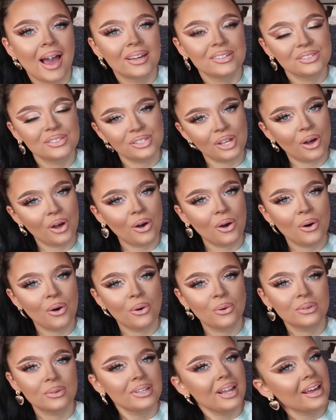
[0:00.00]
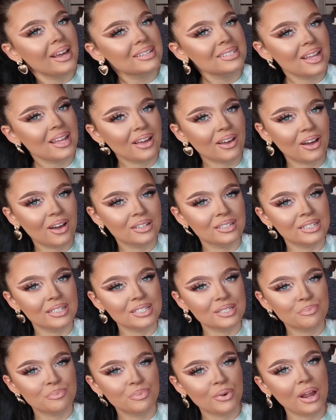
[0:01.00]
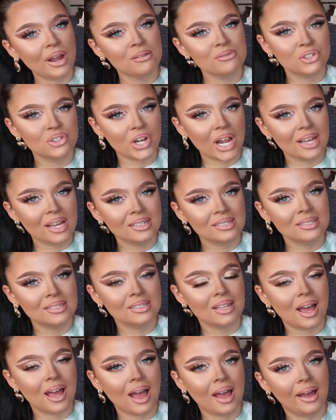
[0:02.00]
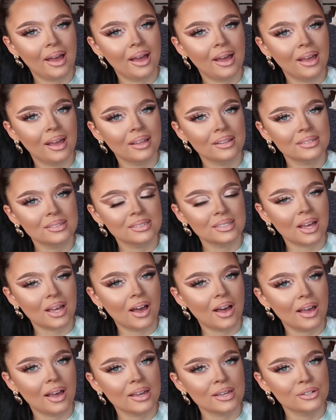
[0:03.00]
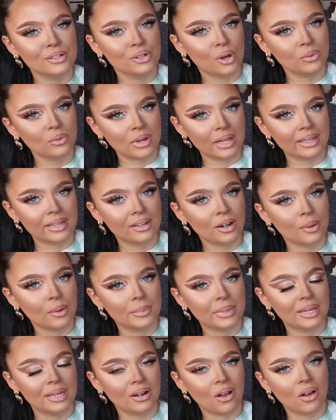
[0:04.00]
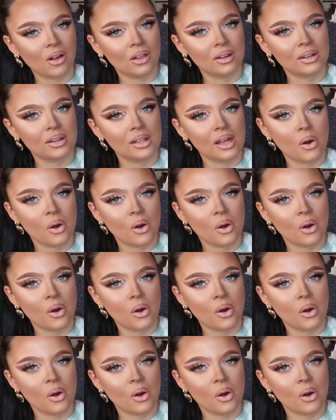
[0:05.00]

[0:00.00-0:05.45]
So next I got this brown dress and I don't like it on me at all.